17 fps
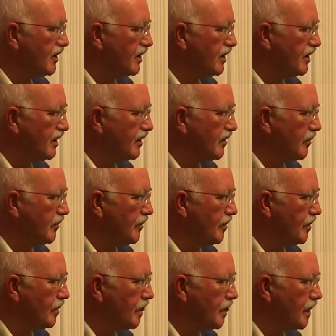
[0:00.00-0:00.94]
Um,
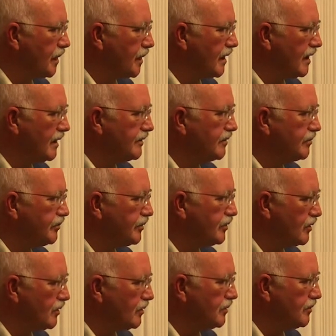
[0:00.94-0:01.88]
and the
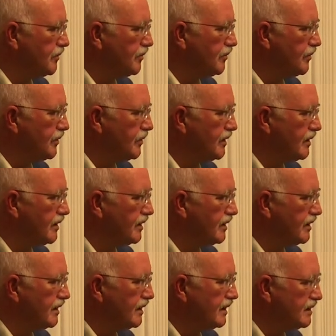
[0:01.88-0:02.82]
poem
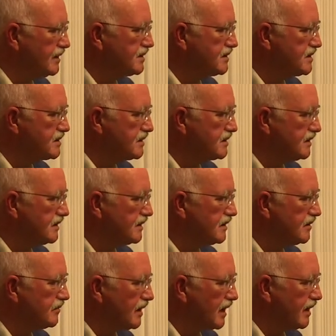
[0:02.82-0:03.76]
is,
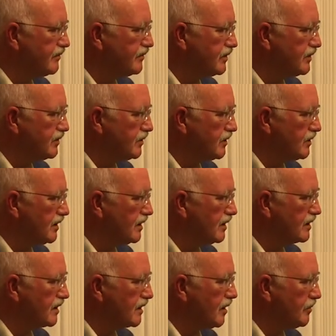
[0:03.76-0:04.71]
in my view,
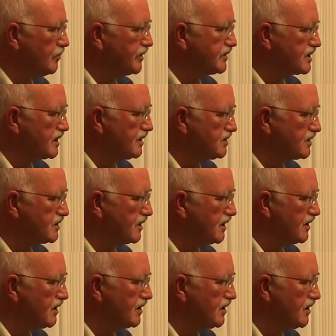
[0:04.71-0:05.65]
a composition
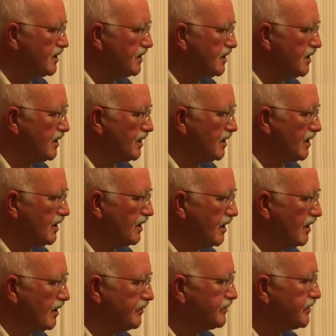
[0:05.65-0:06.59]

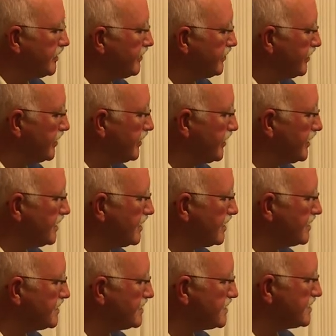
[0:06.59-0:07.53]
of different
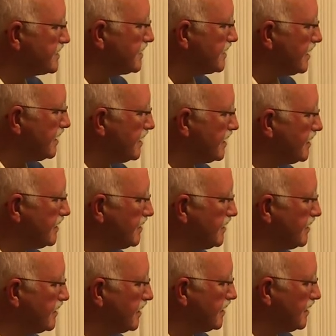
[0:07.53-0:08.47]
things. And
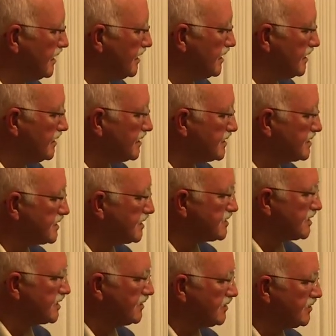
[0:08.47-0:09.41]
the
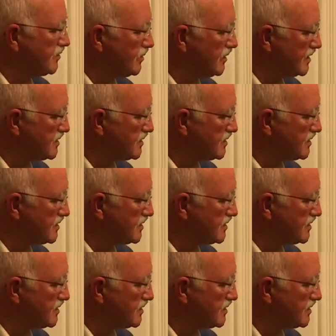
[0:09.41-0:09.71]
decision to